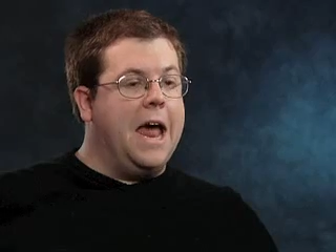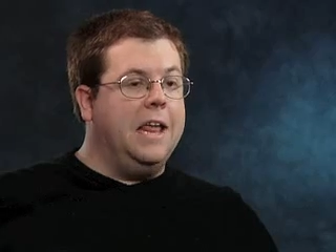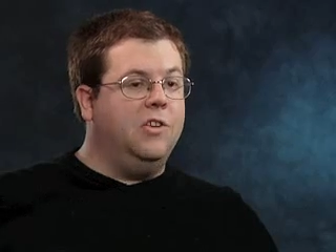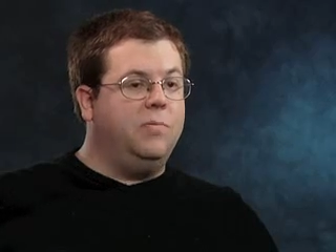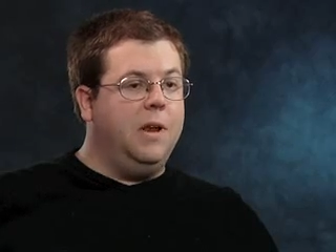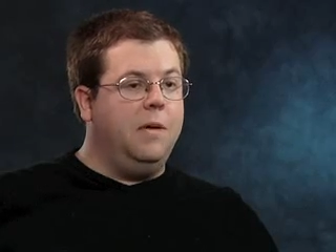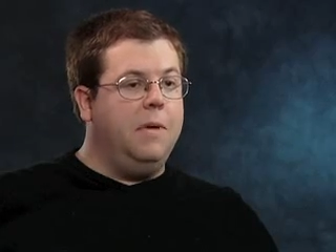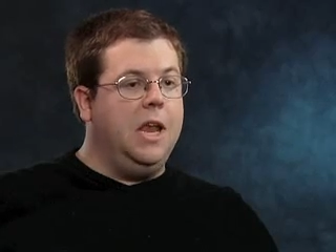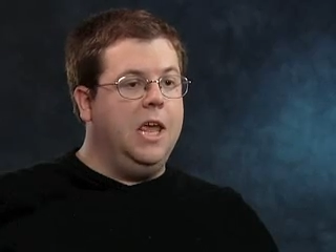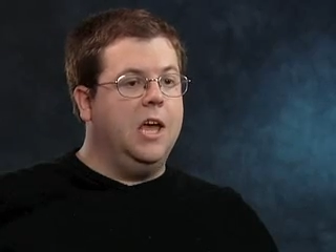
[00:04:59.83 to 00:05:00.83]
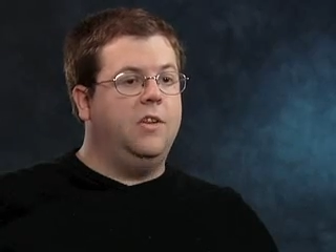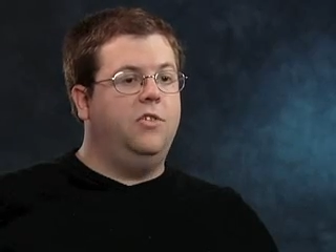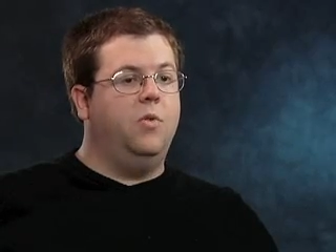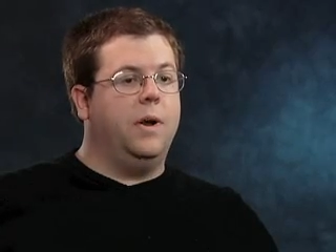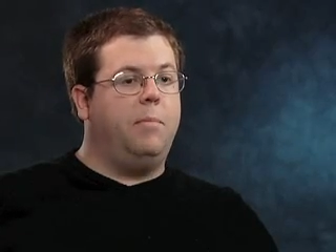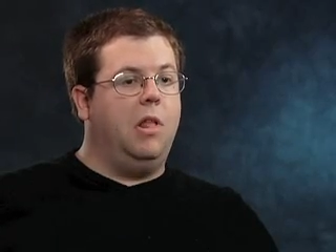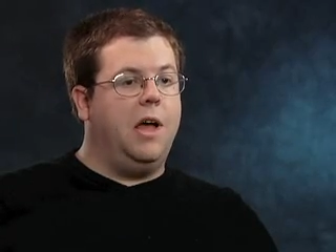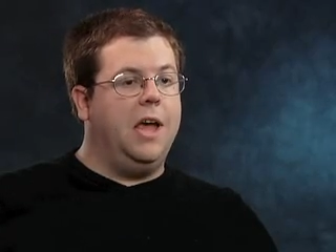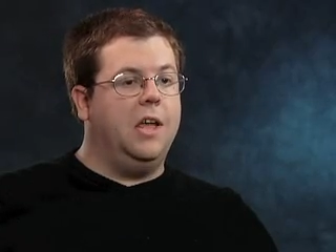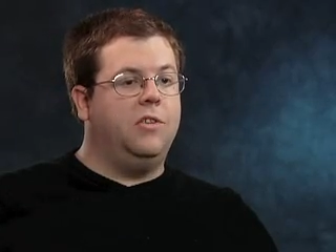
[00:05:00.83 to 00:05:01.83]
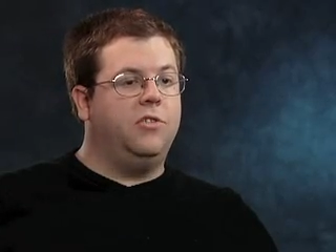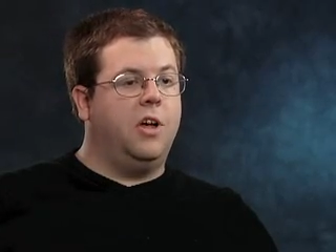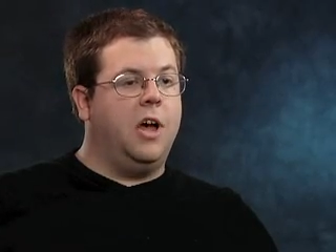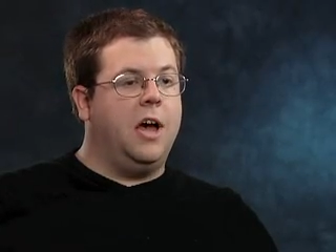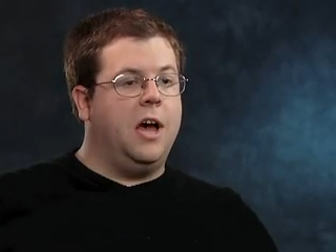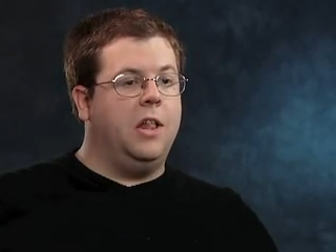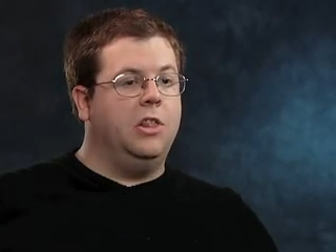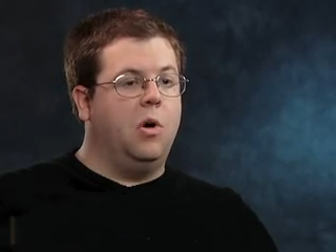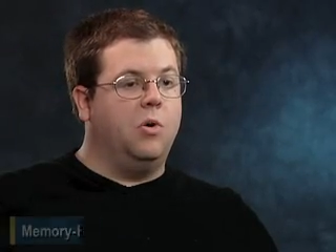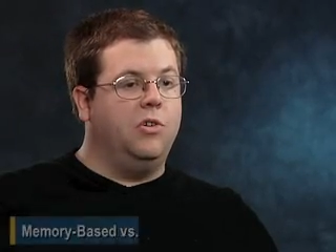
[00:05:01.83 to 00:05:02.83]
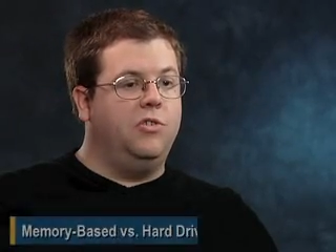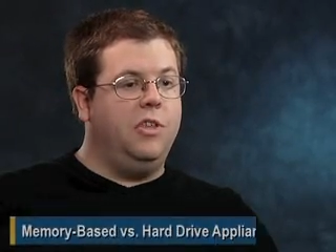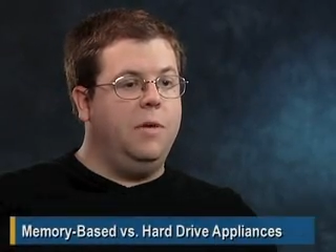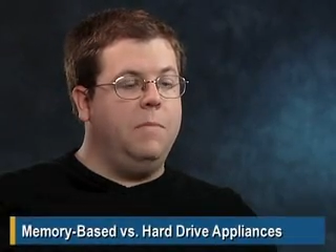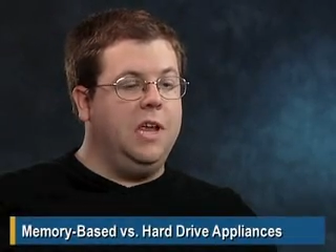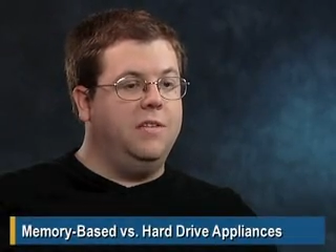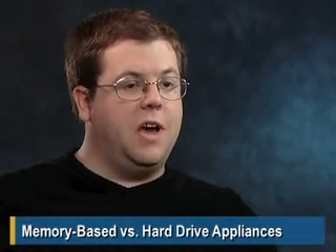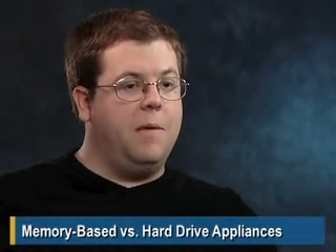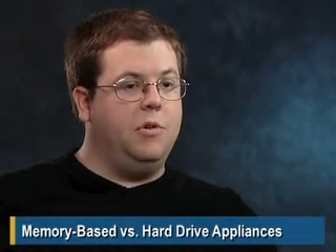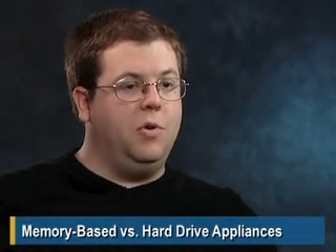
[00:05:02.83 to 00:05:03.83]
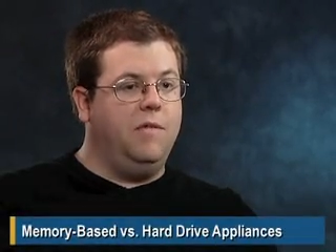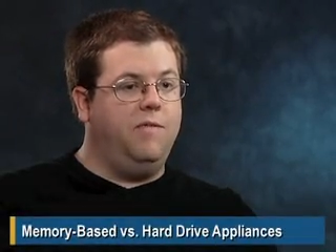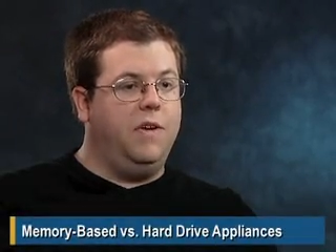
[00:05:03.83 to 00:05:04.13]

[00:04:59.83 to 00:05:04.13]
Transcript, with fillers: Adding spinning media to an appliance lowers the mean time between